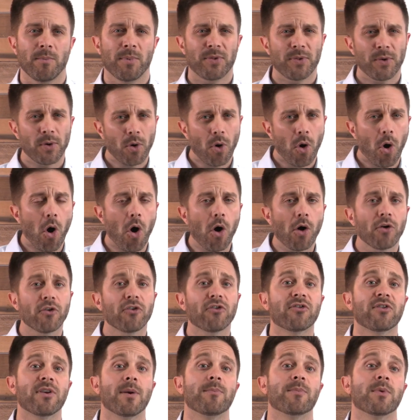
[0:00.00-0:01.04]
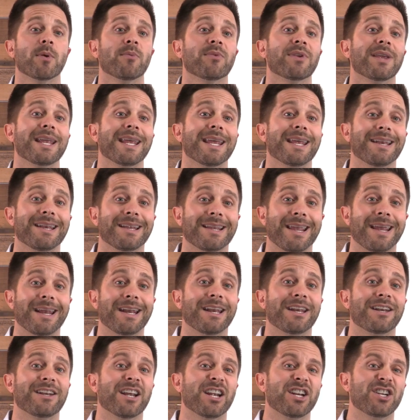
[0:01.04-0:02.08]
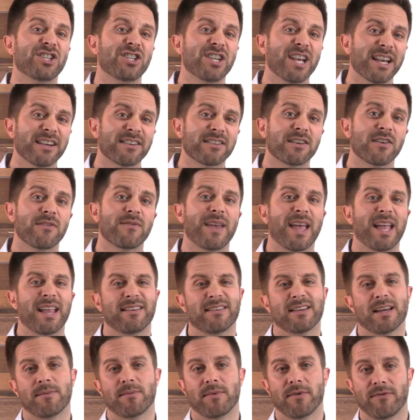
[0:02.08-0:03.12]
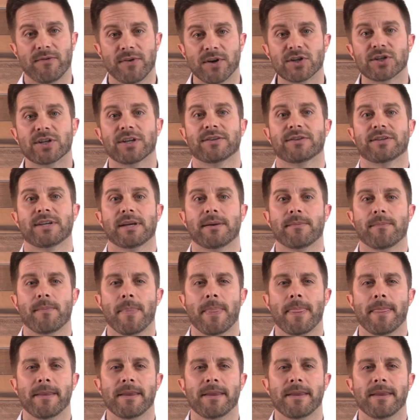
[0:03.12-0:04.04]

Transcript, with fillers: But there are symptoms that indicate a digestive enzyme deficiency.